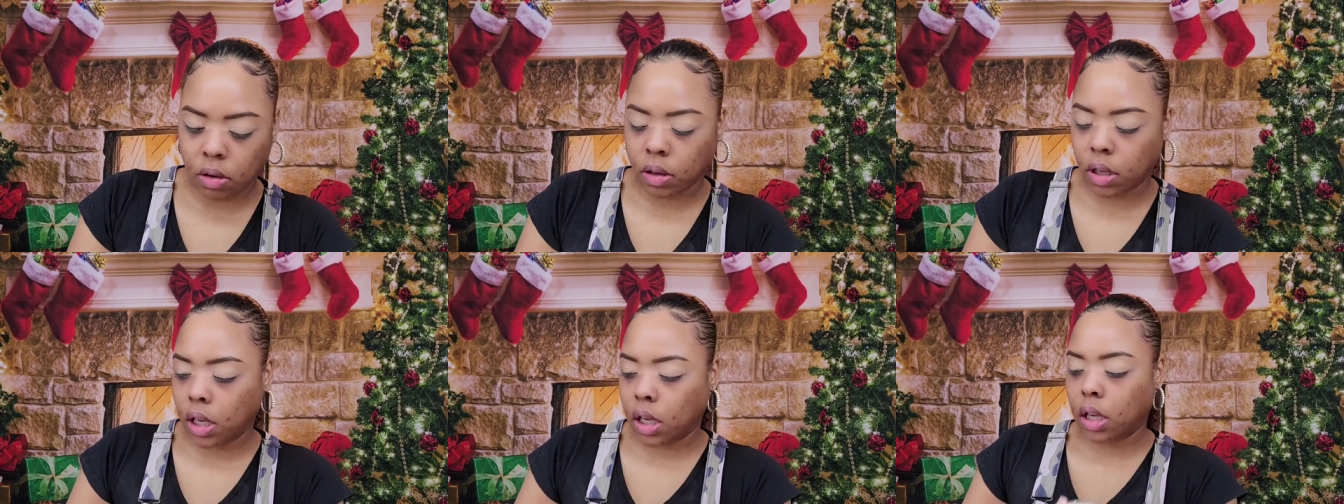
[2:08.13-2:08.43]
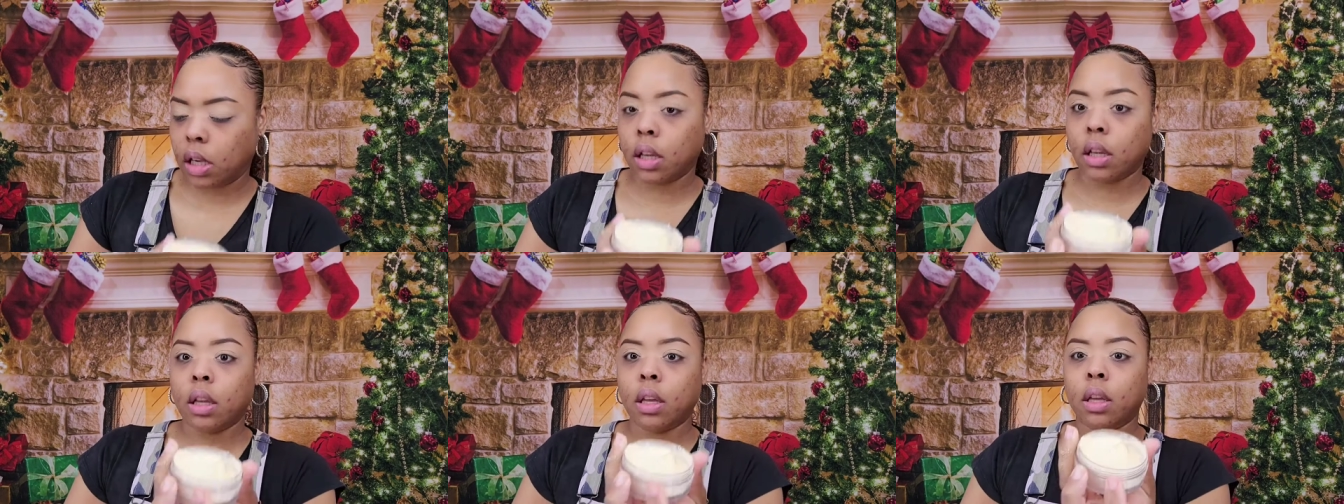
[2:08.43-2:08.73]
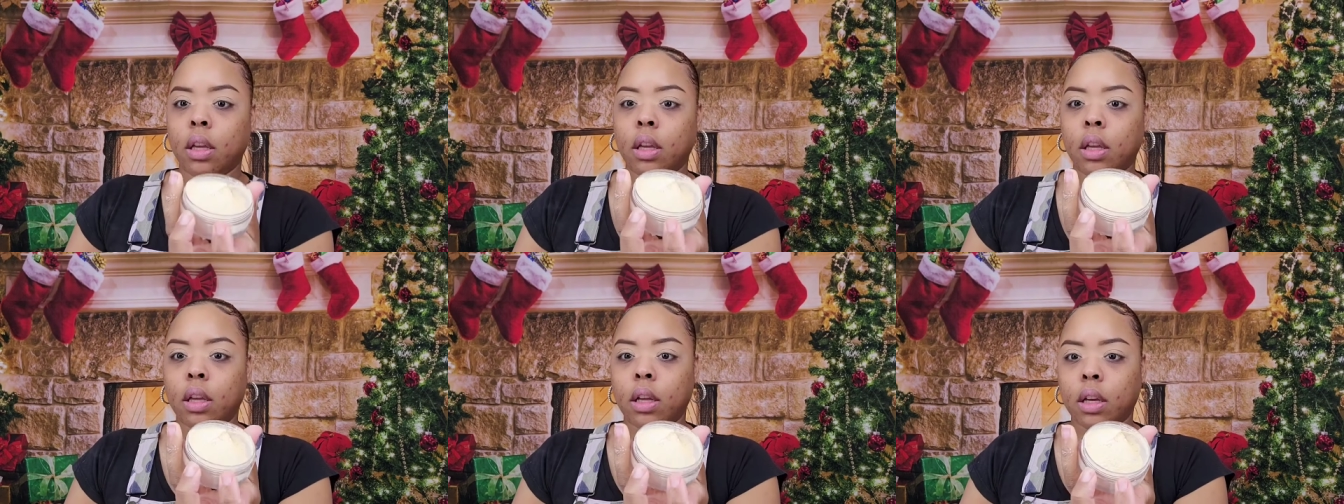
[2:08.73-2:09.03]

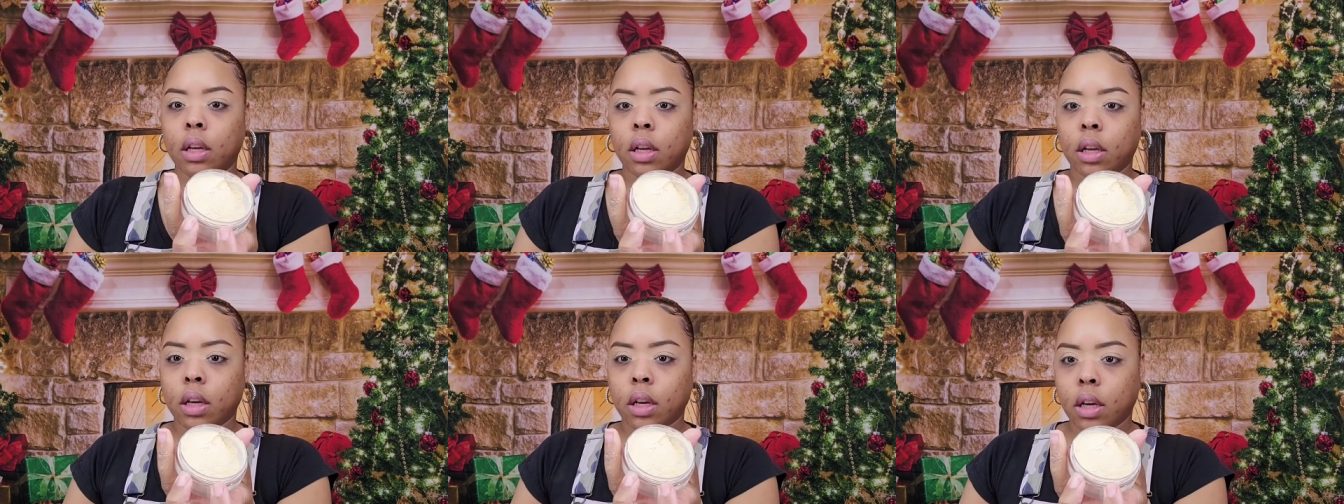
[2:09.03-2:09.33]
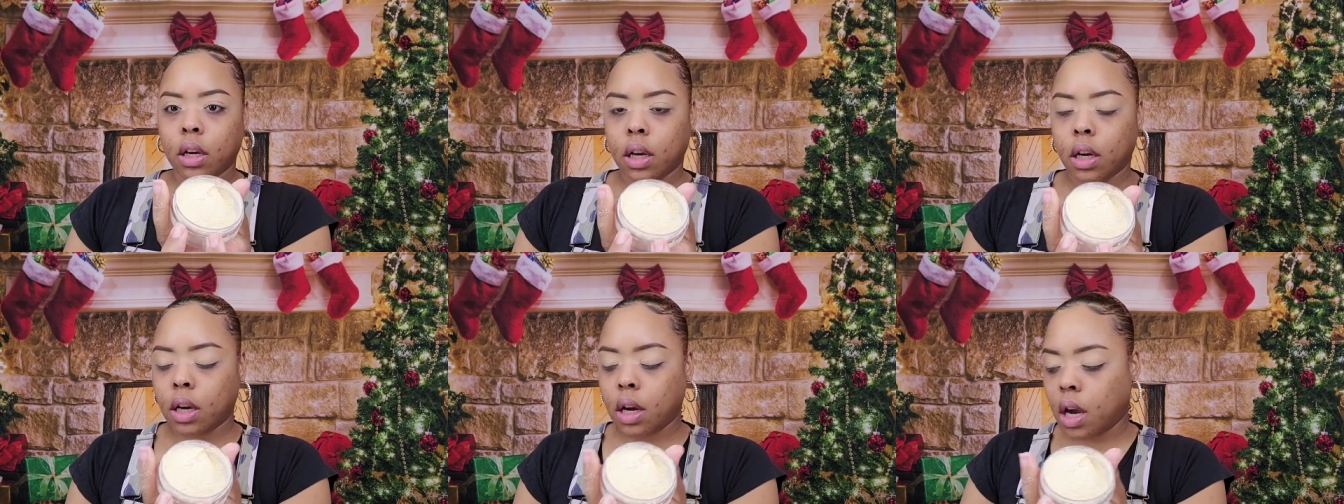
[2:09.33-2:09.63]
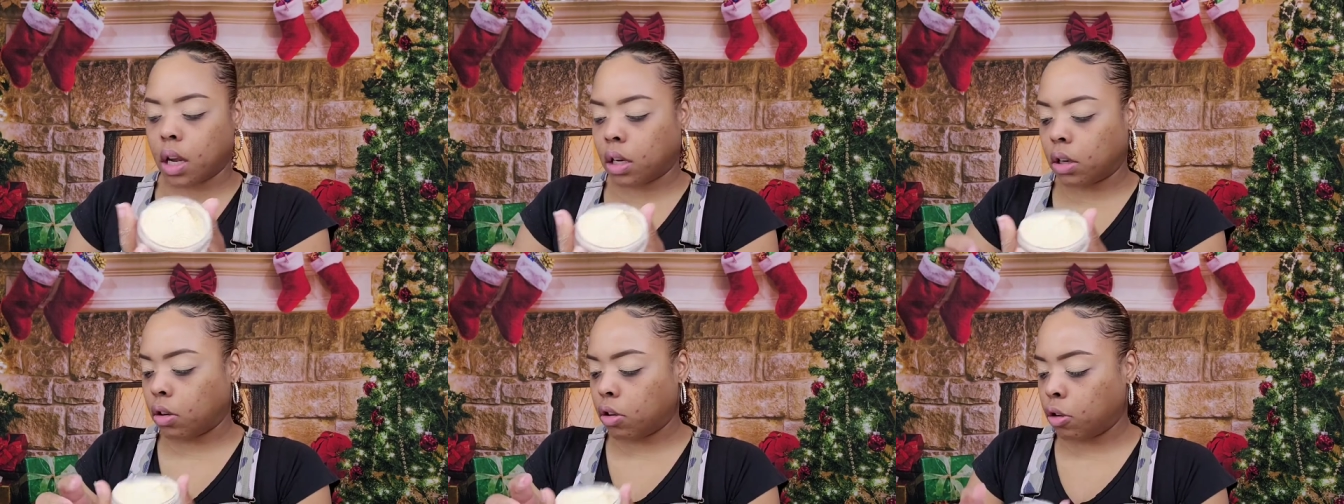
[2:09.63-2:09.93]
Okay,
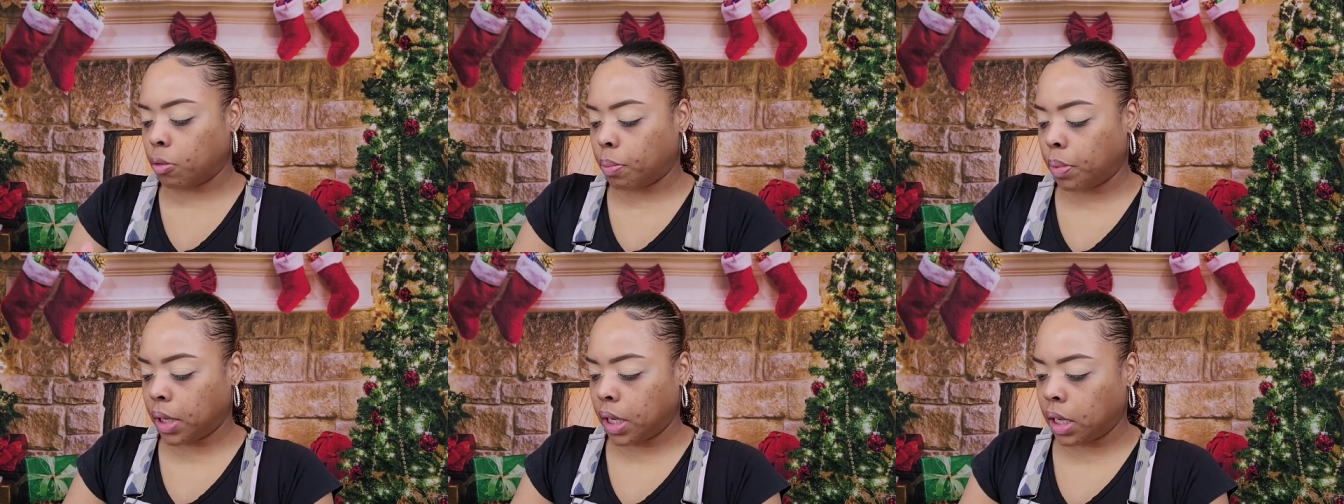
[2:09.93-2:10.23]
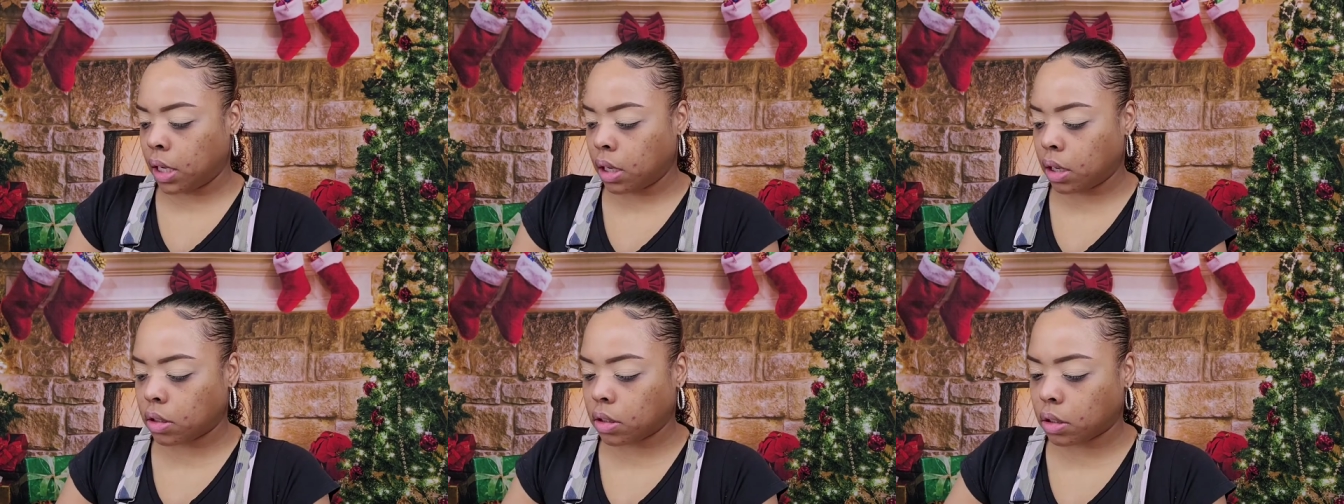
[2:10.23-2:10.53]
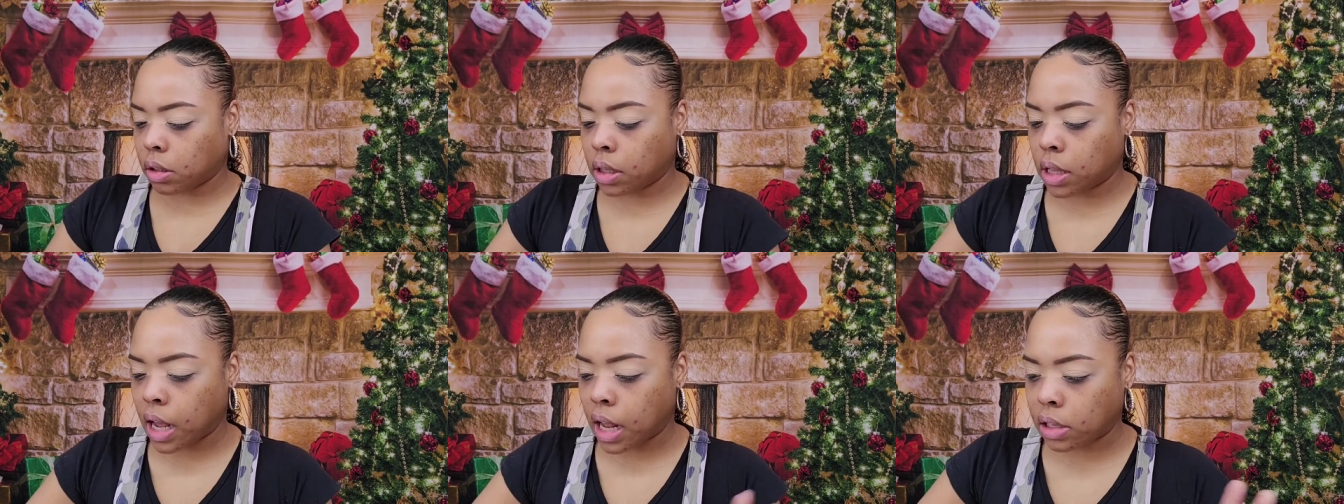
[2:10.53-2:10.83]
got it open.
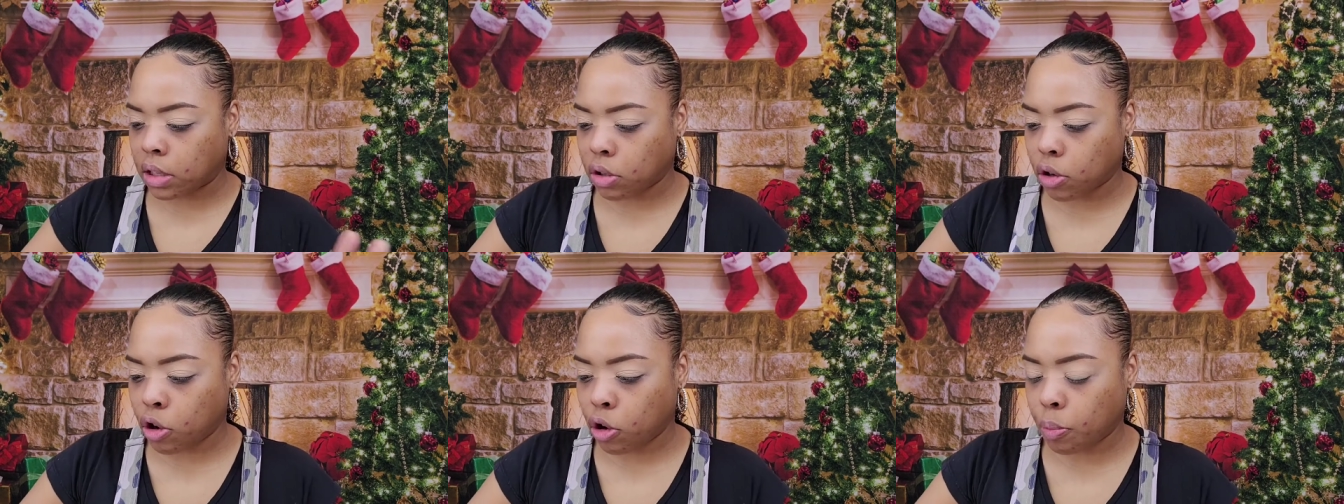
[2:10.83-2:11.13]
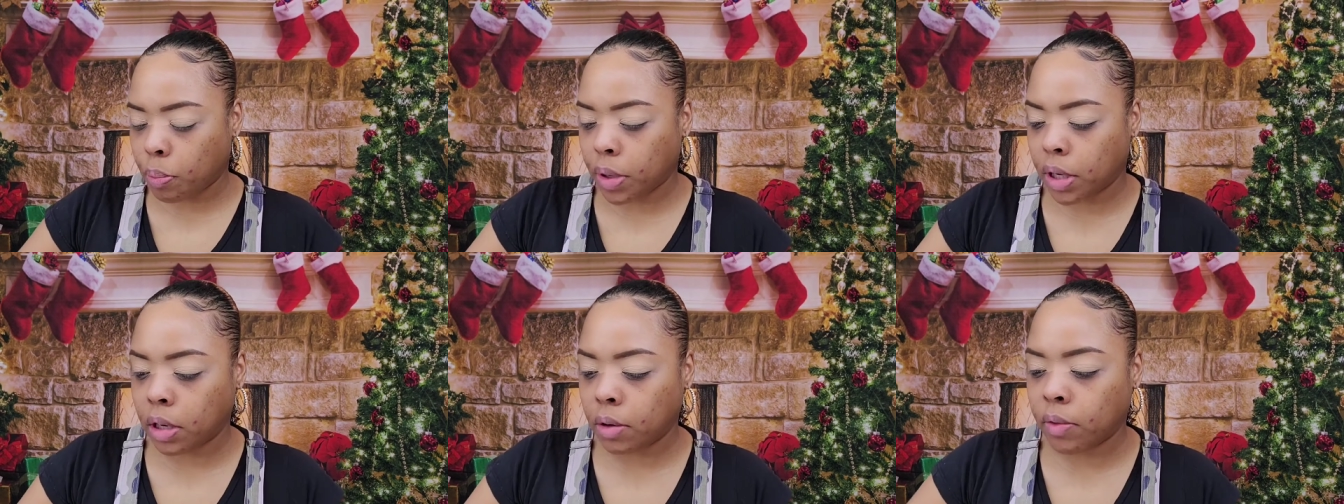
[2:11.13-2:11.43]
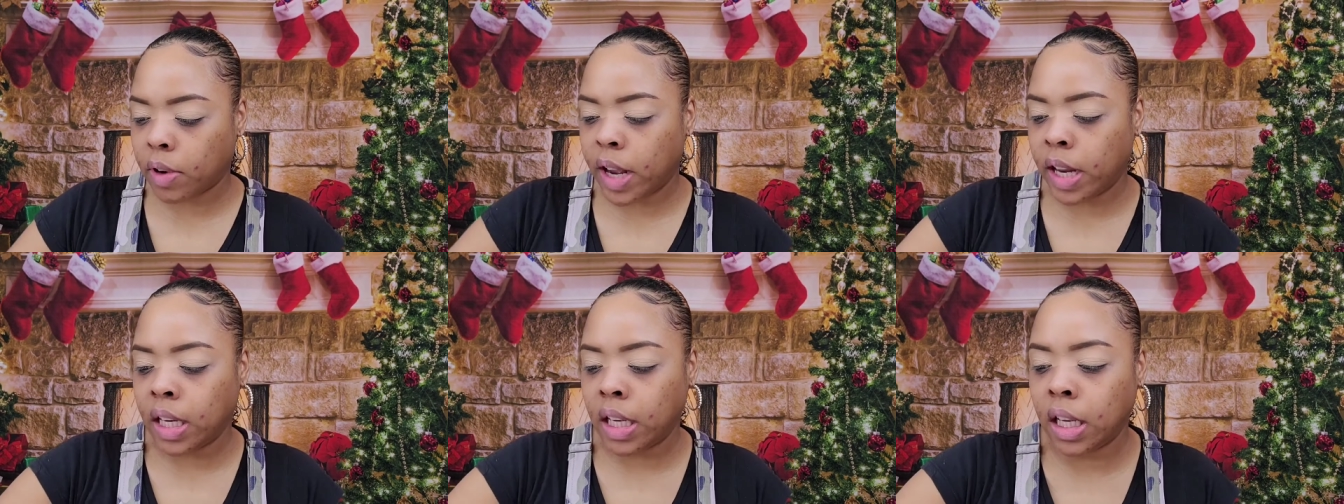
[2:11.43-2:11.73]
So that's open and
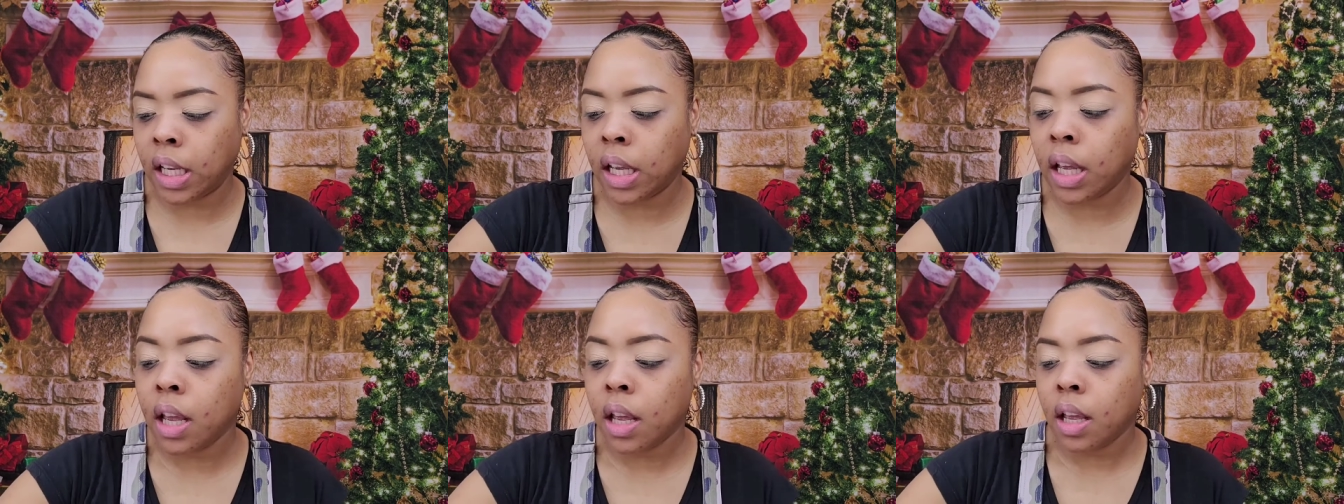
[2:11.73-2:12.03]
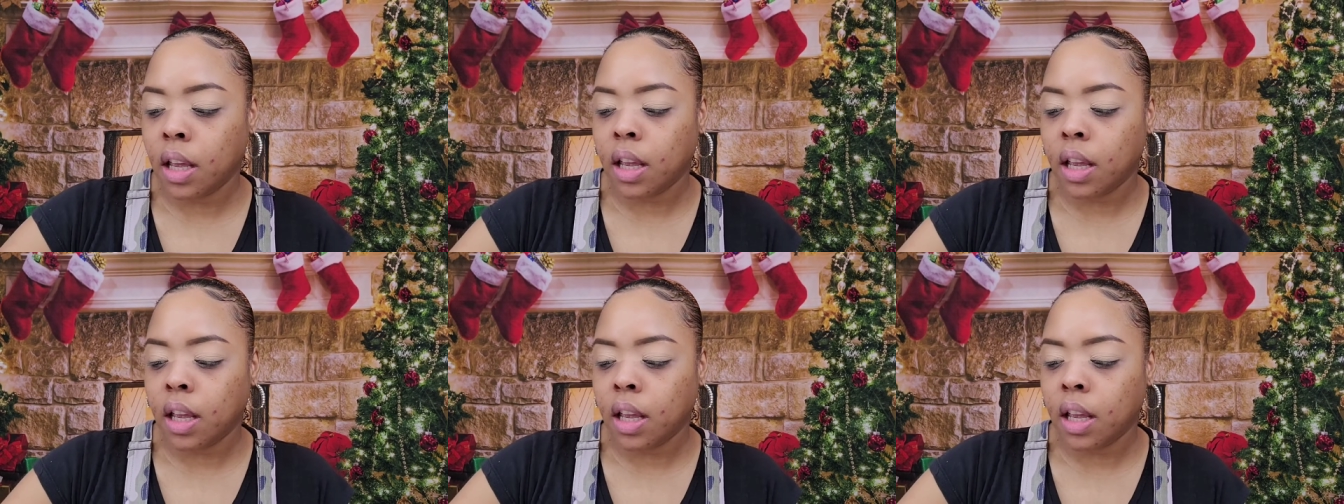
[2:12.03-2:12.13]
ready.